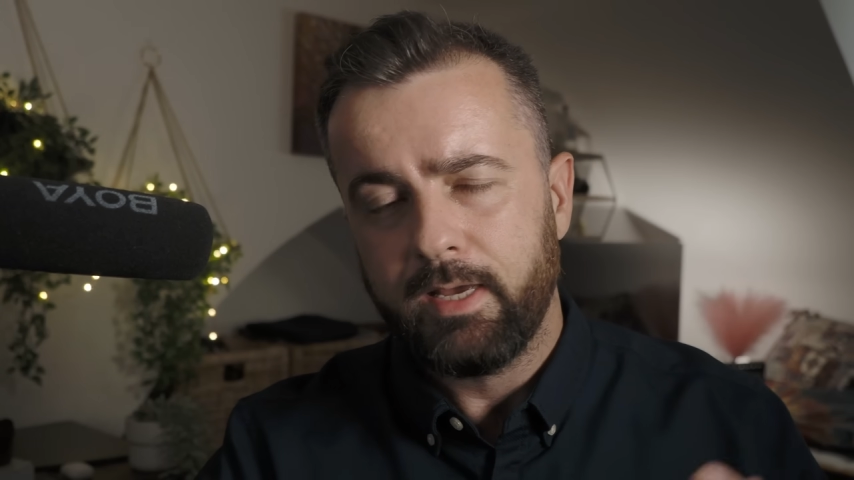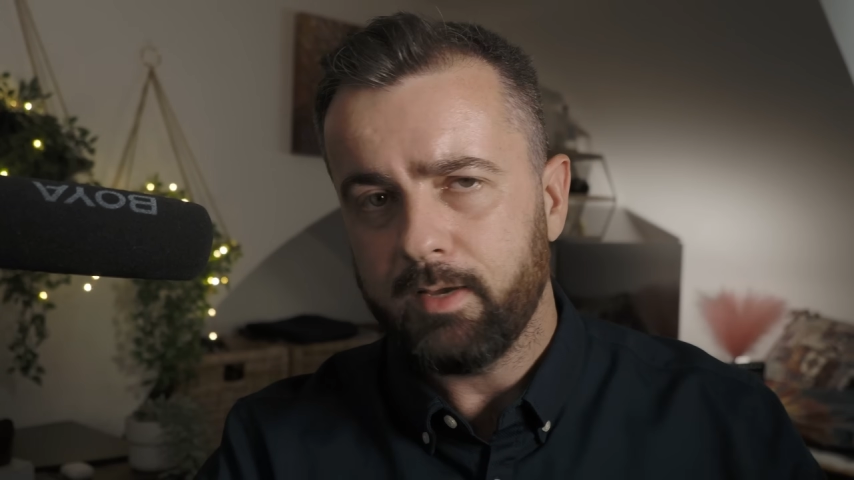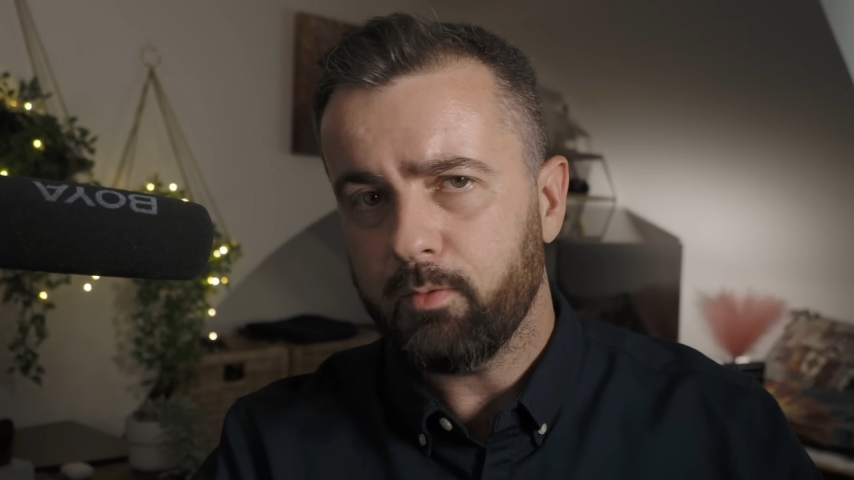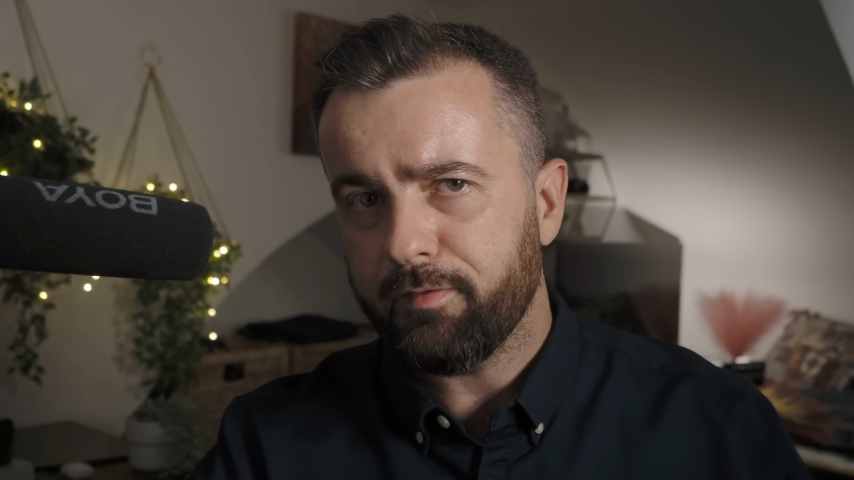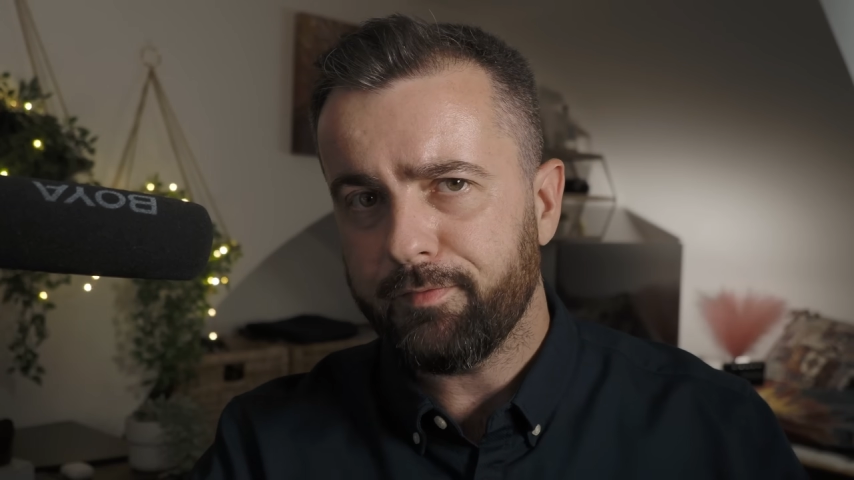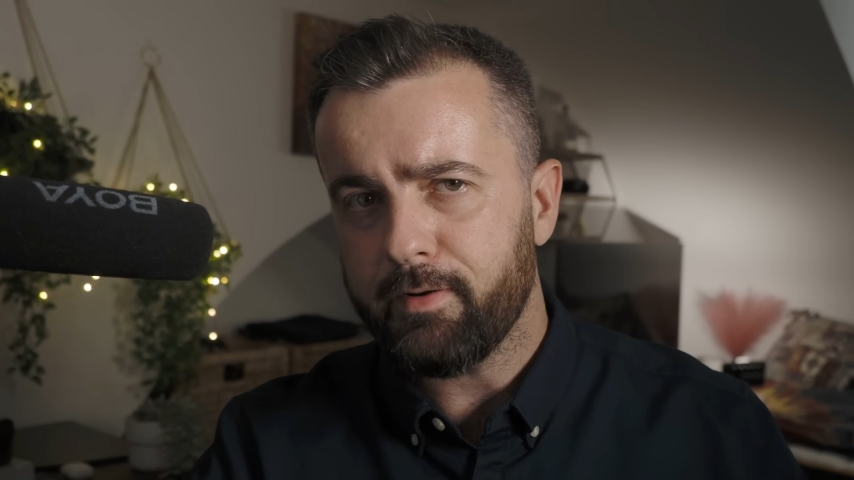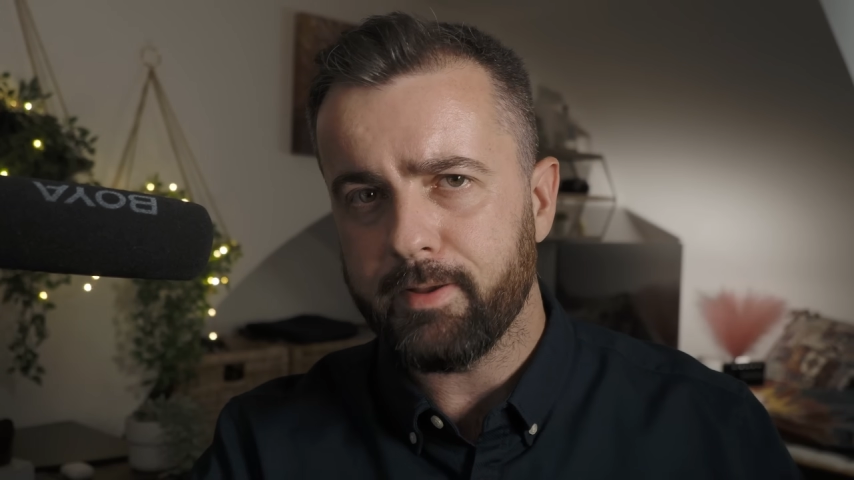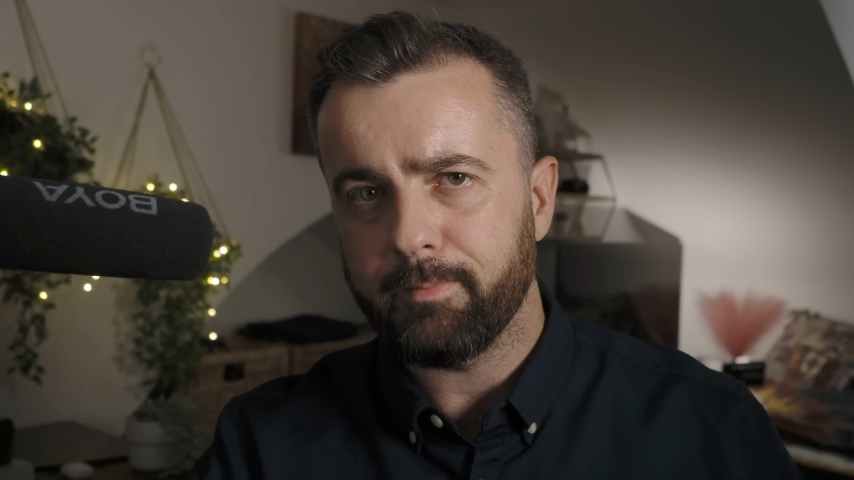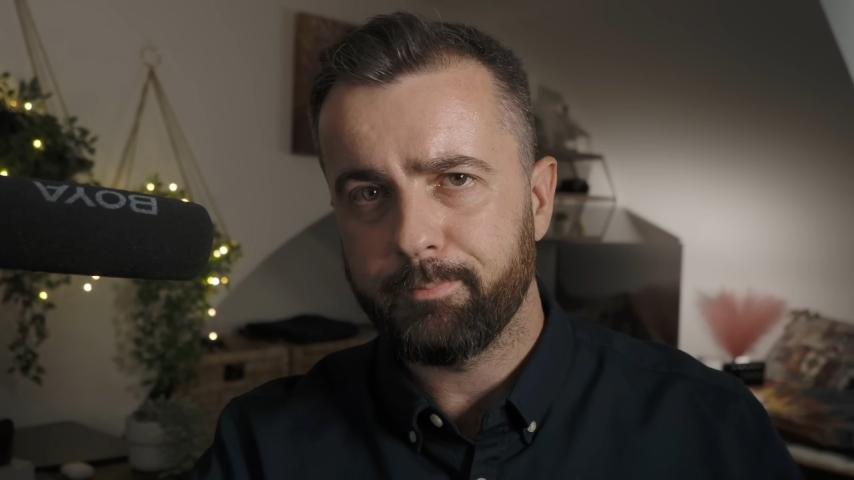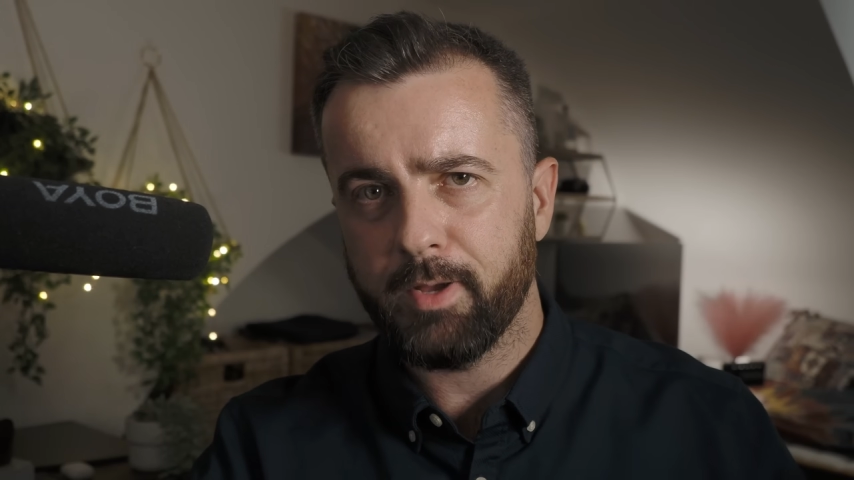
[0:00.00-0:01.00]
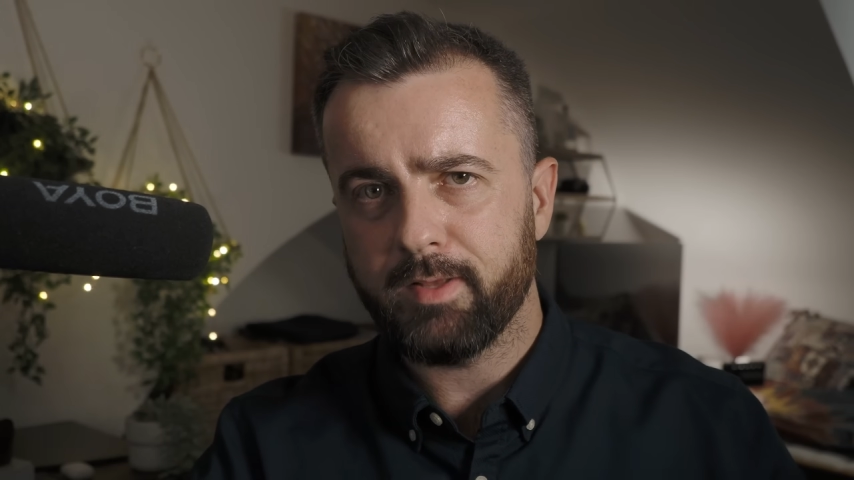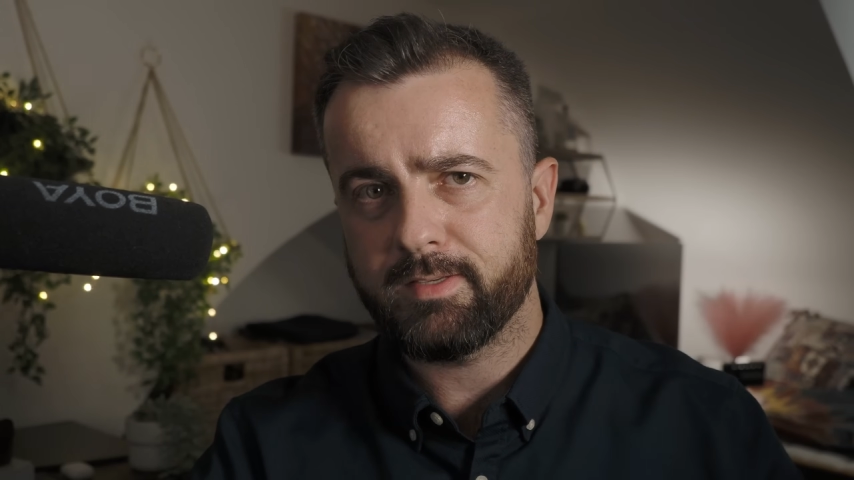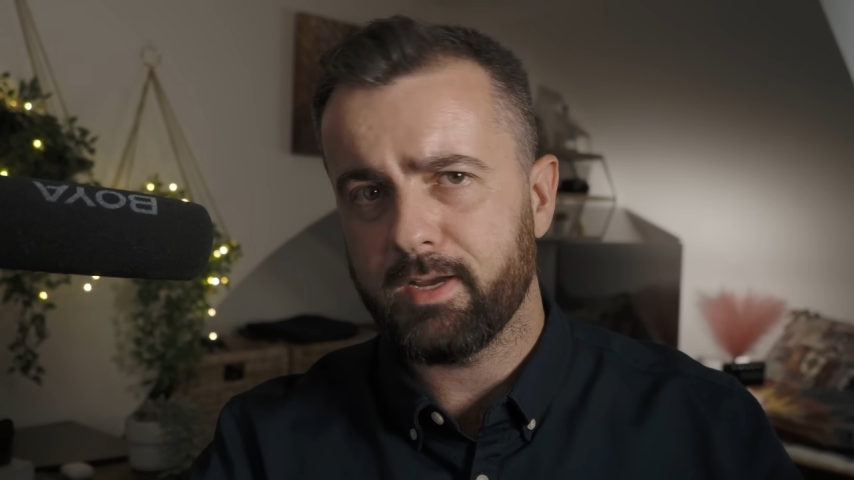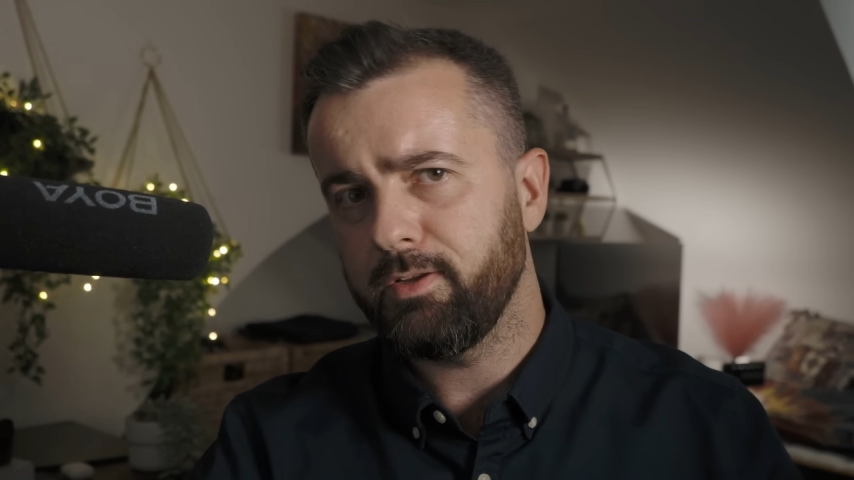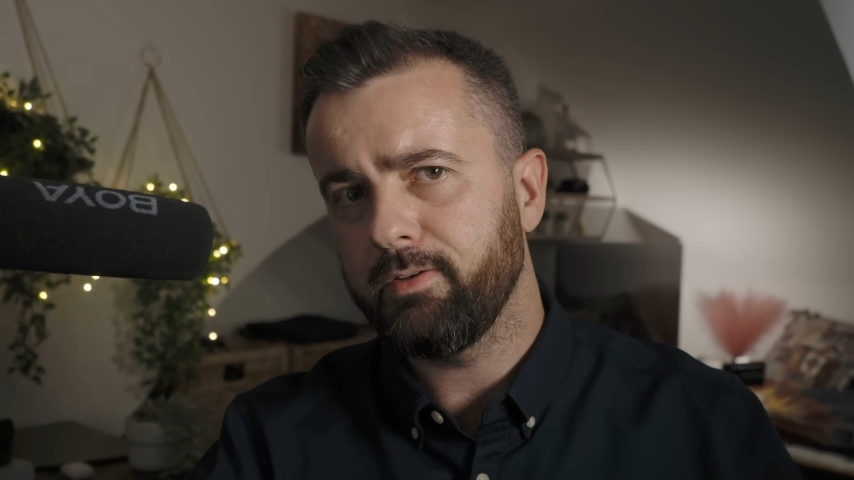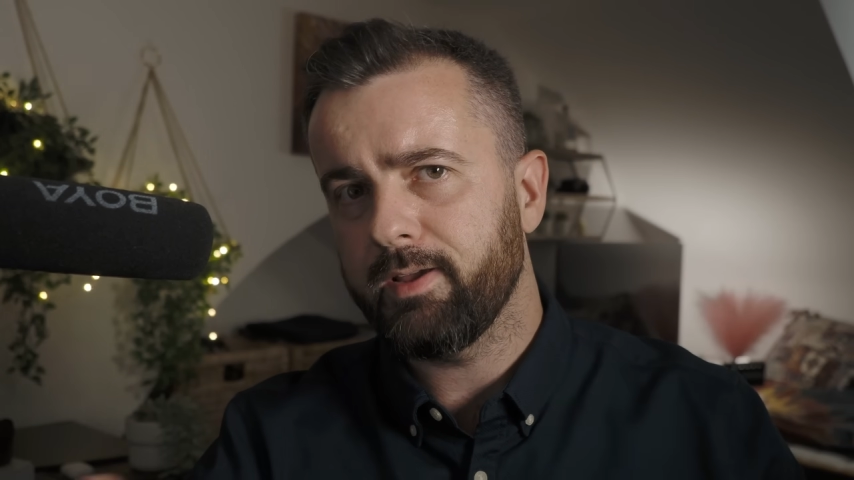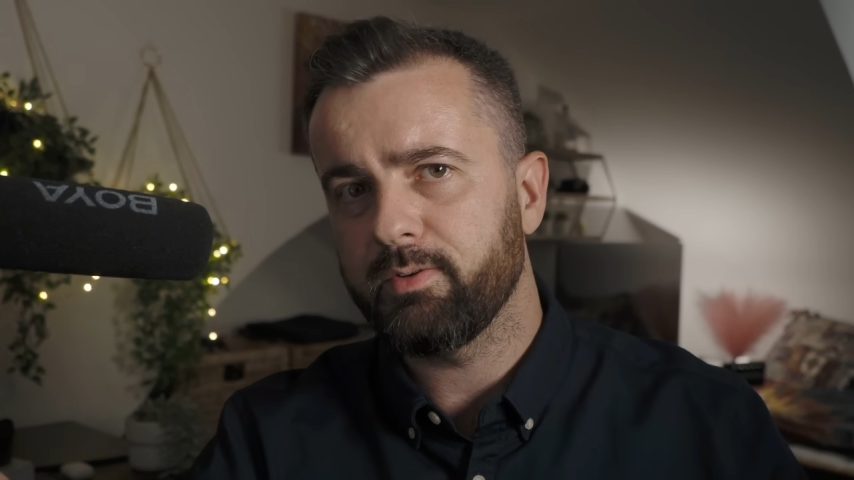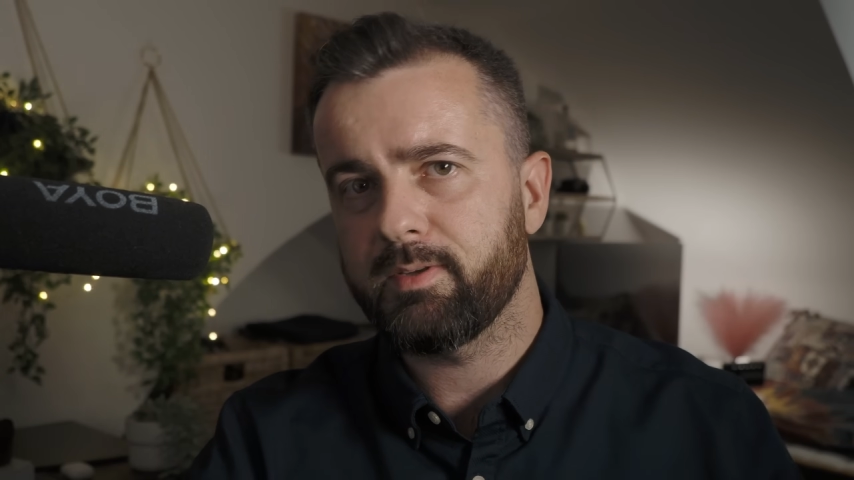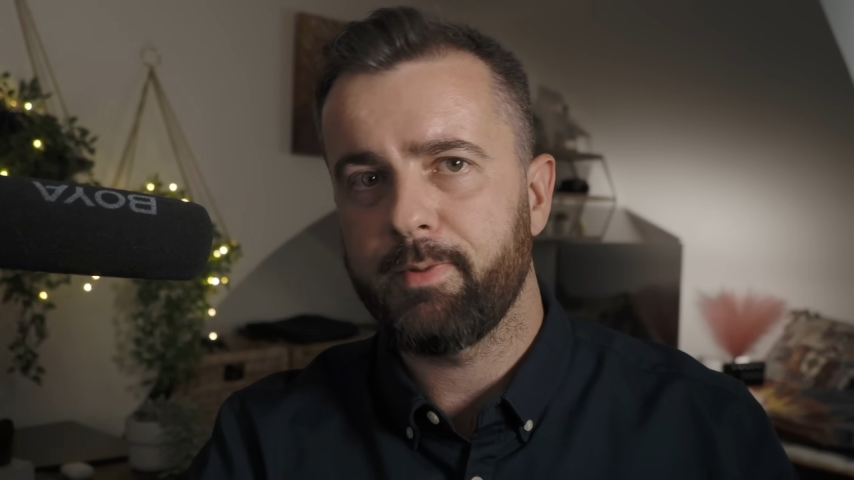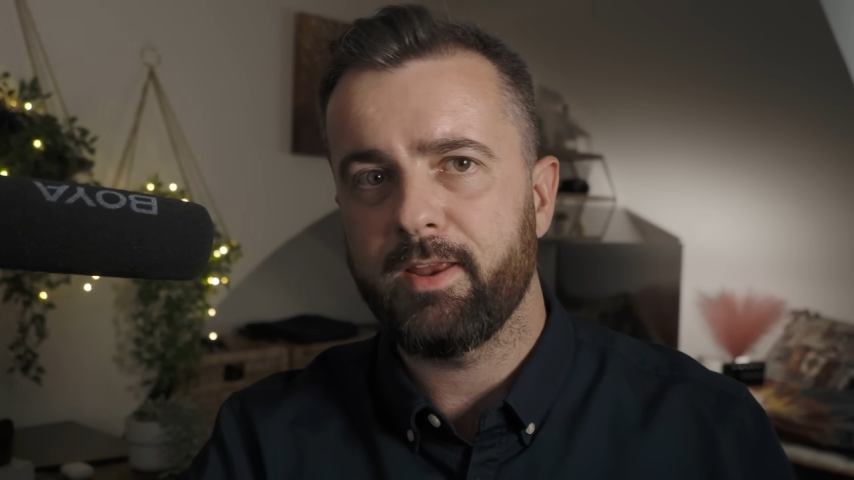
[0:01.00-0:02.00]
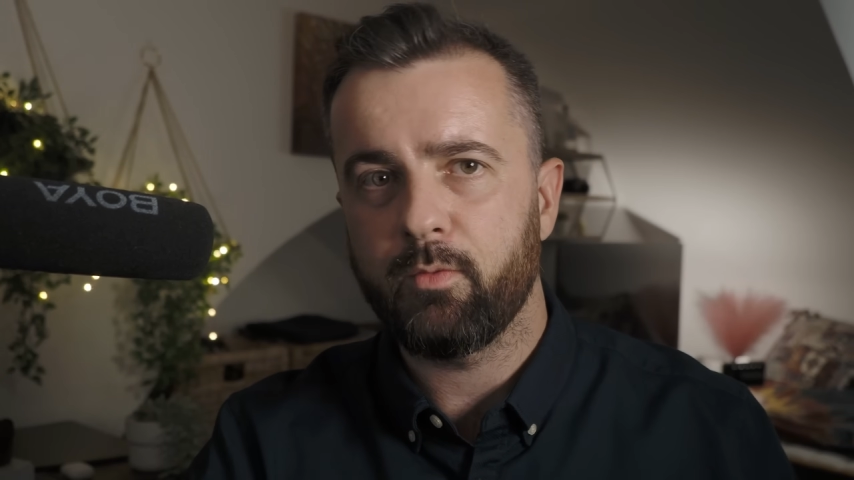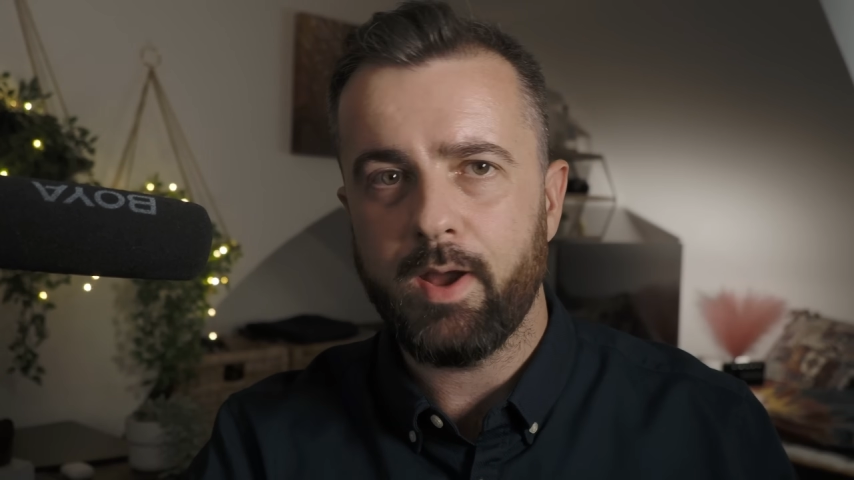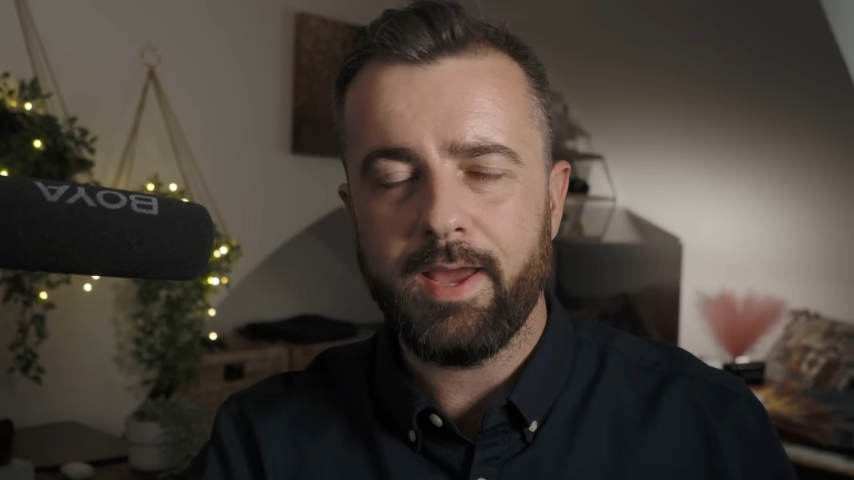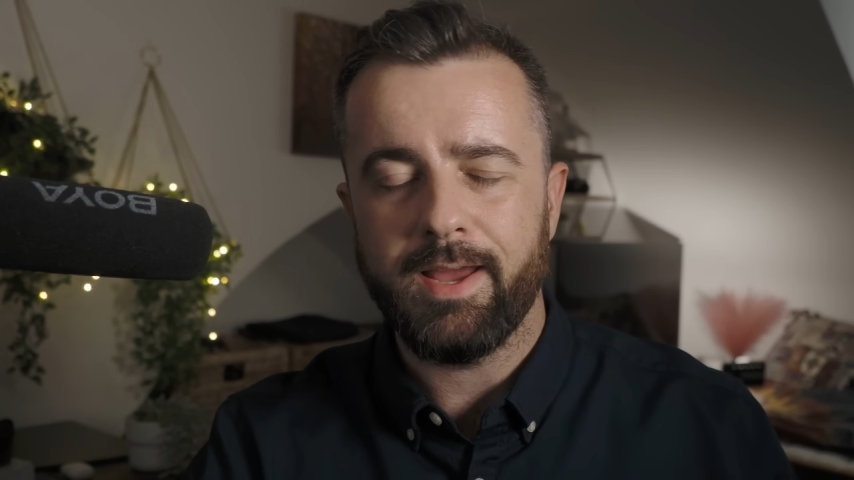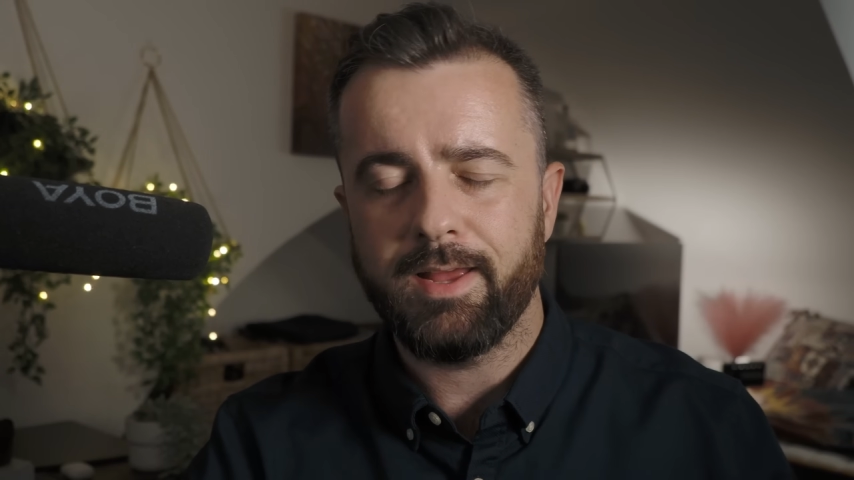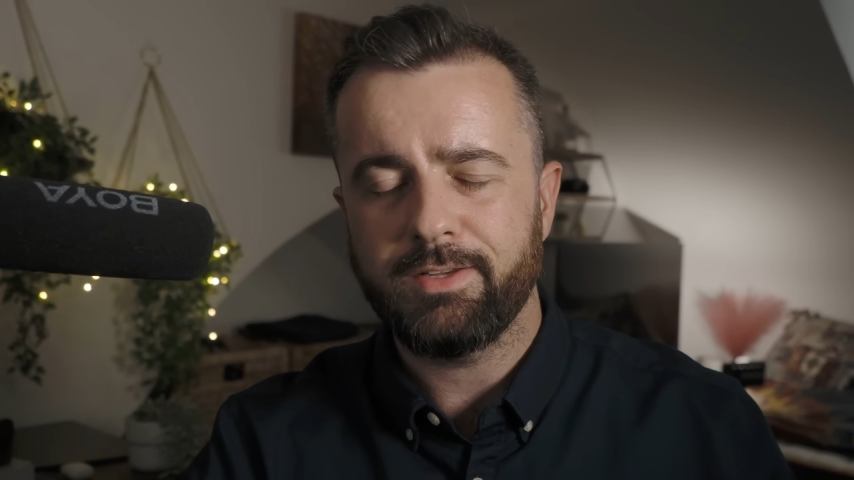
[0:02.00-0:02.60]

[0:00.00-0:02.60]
It worked fine, but I knew there was a better way.